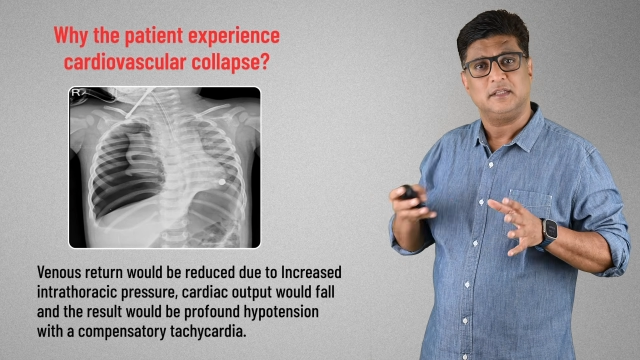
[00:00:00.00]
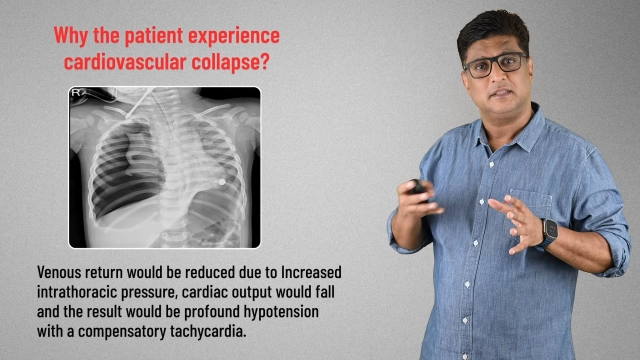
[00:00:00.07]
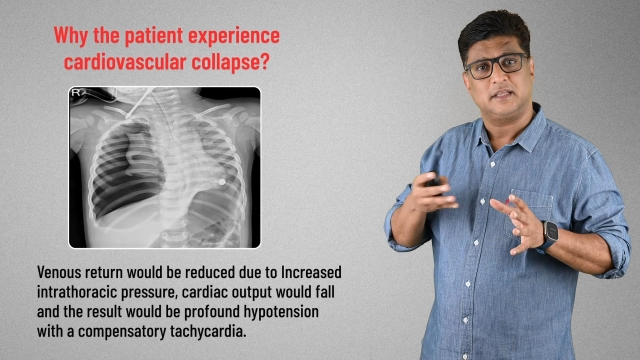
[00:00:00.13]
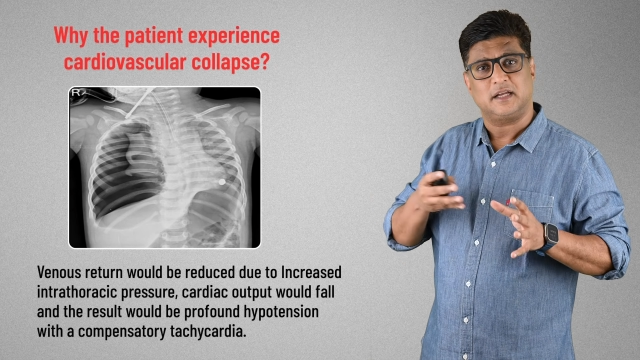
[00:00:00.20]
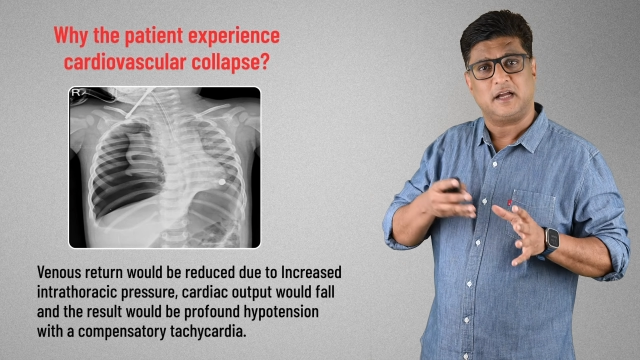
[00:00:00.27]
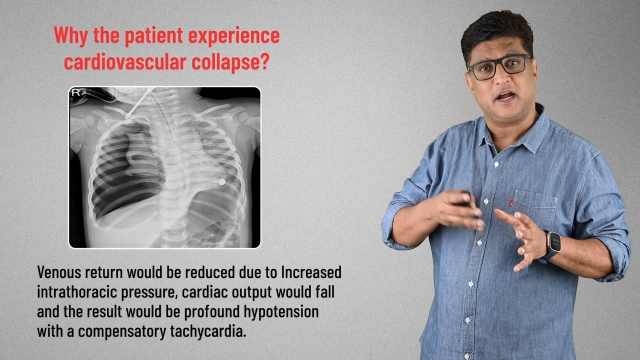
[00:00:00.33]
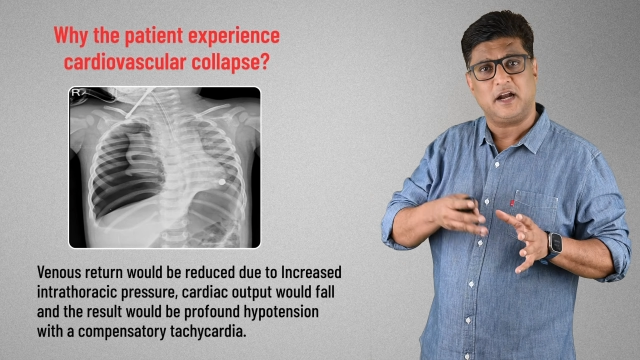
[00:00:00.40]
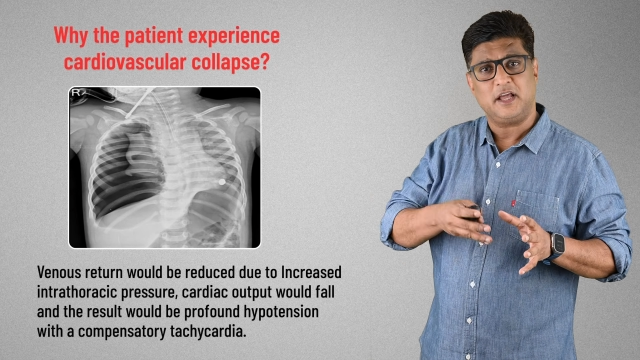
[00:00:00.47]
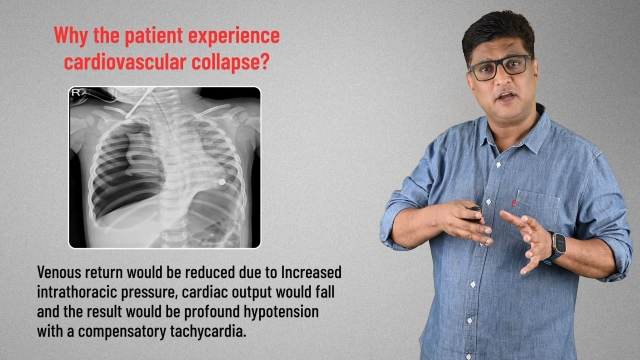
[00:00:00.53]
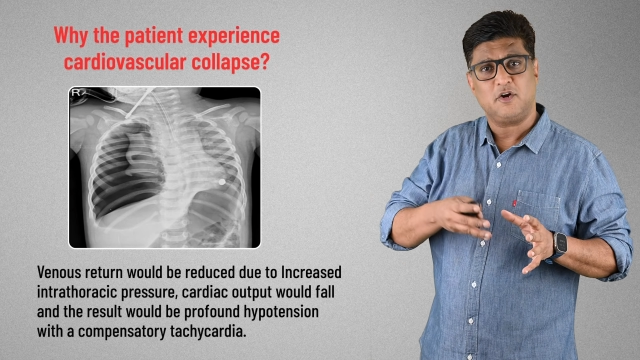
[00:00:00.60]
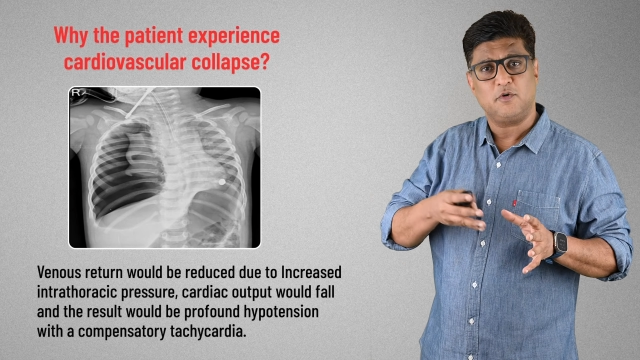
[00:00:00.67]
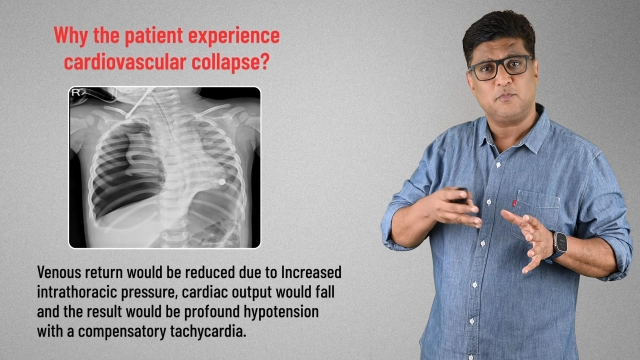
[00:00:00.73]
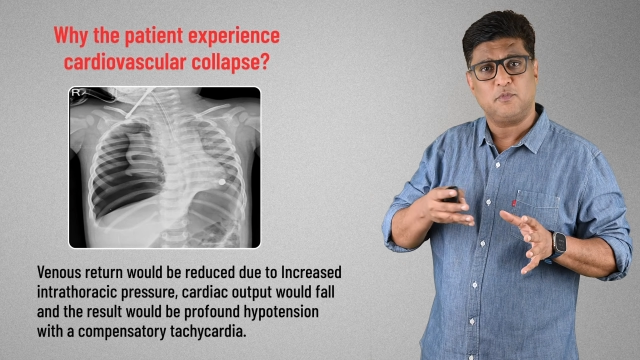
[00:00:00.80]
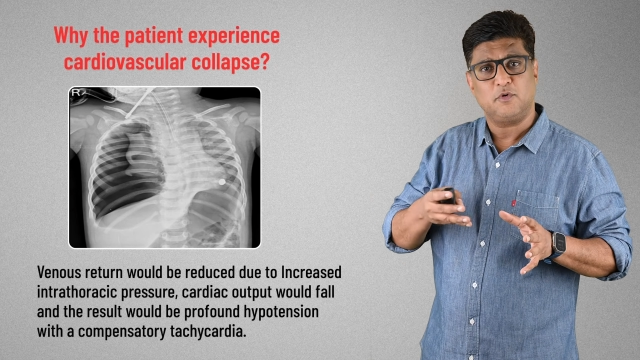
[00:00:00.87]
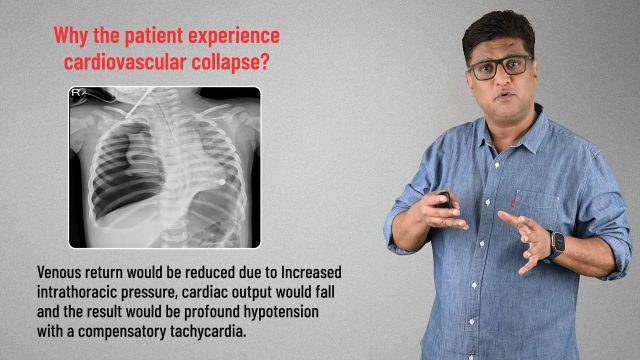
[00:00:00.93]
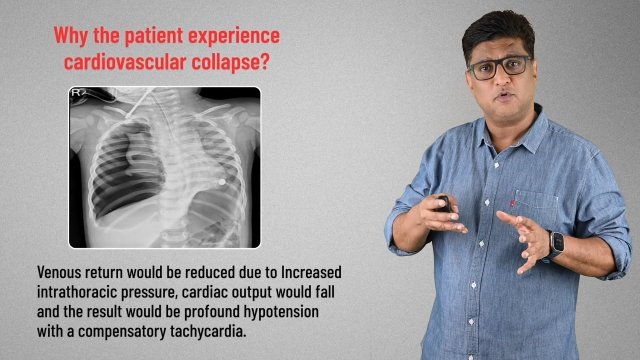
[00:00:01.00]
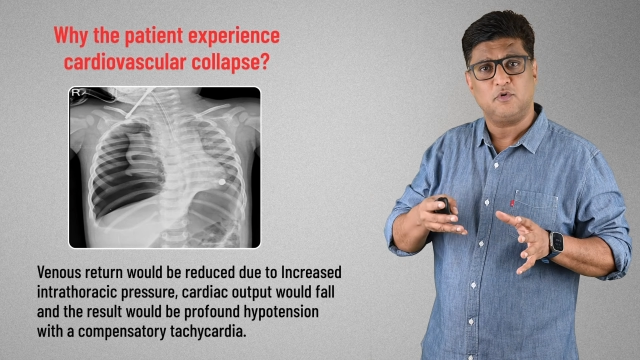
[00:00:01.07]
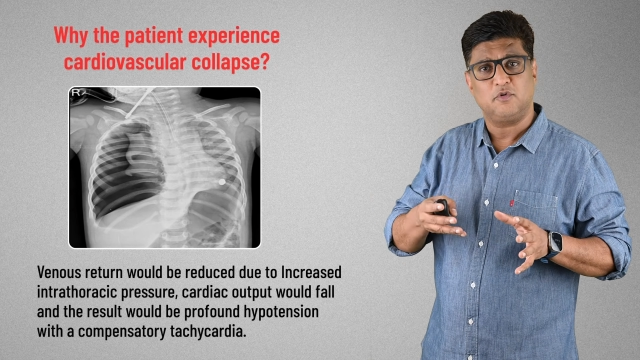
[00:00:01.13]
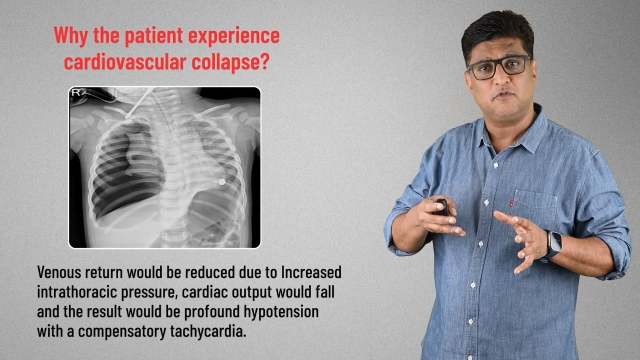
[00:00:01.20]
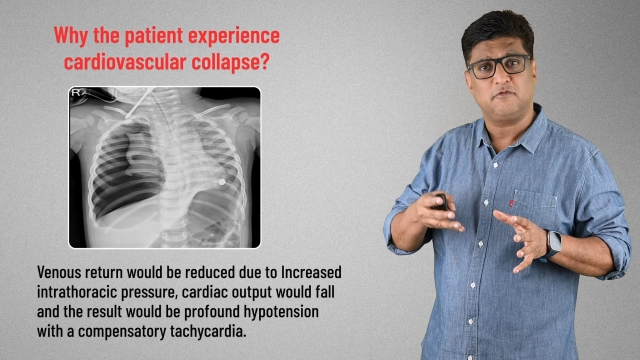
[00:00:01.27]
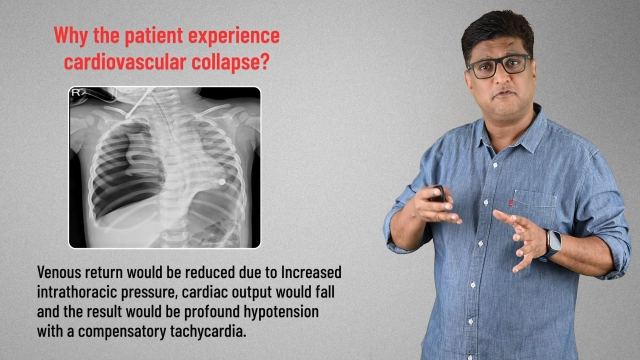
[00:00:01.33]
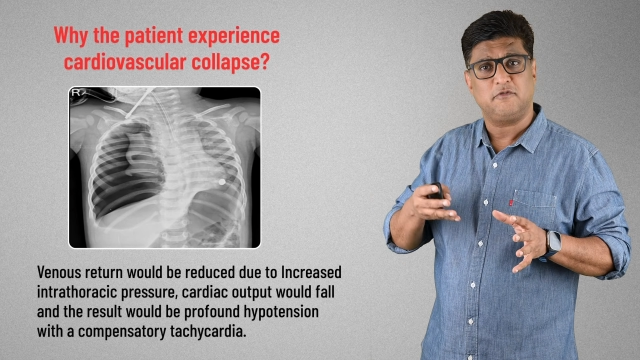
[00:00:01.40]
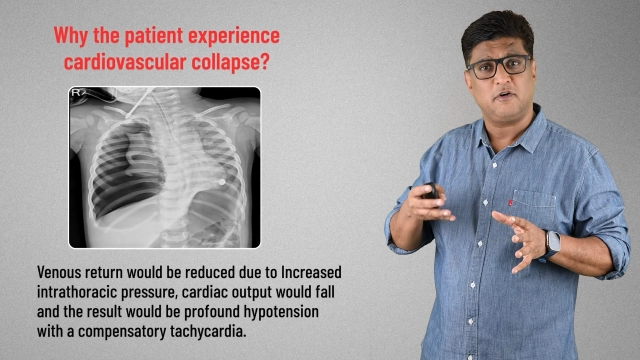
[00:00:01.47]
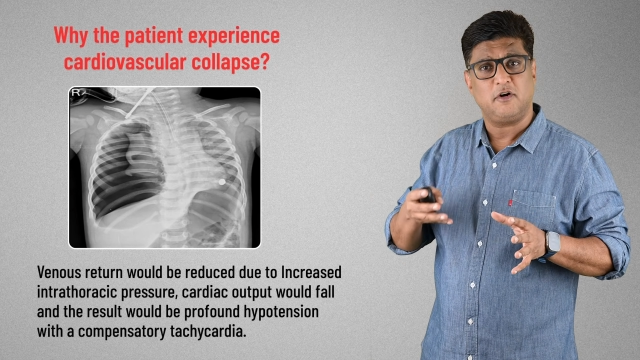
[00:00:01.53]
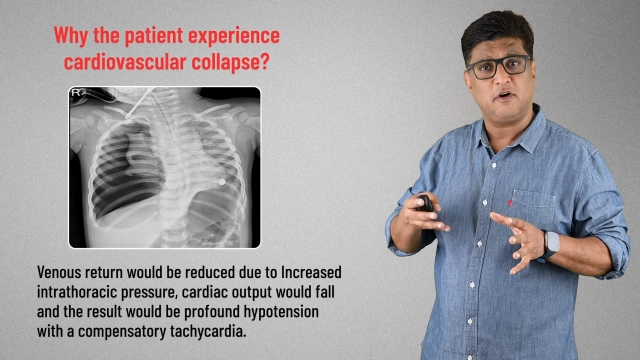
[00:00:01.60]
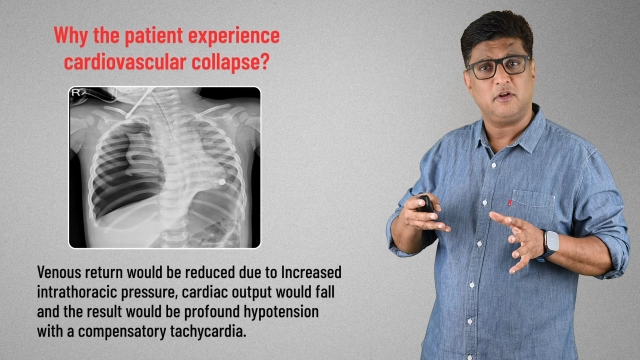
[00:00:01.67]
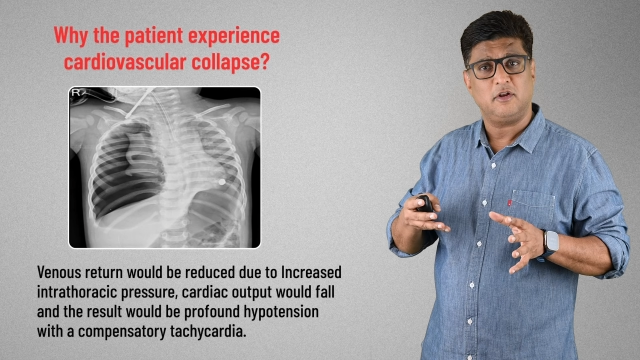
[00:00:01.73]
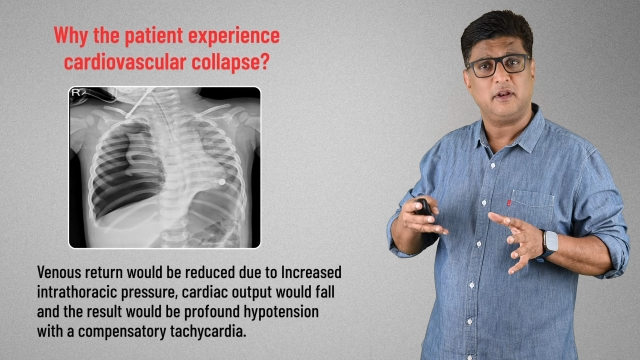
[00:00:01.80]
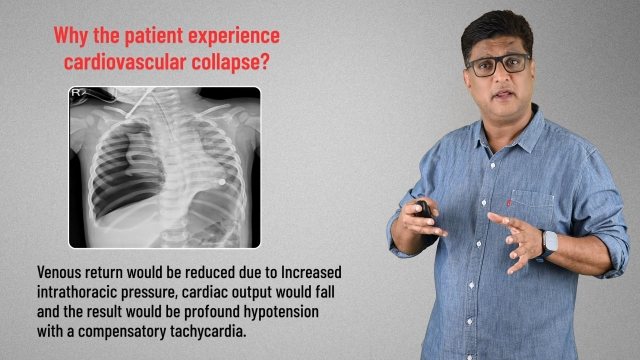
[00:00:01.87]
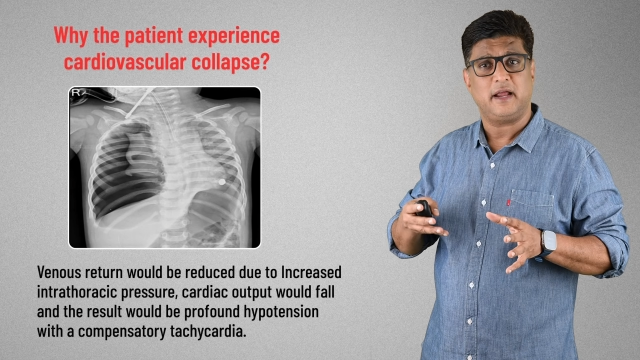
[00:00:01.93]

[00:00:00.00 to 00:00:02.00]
The cardiac output would fall